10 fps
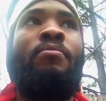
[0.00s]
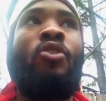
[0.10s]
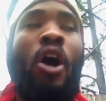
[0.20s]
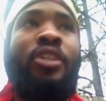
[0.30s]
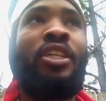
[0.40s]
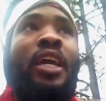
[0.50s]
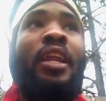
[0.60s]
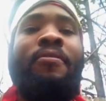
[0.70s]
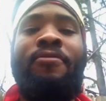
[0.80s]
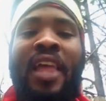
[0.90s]
dark
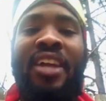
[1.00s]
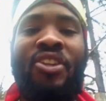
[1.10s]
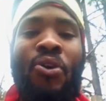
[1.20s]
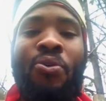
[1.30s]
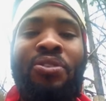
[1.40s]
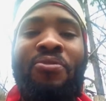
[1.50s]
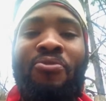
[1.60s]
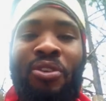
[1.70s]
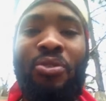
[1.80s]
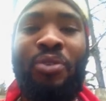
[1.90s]
skin and flat nose and frizzled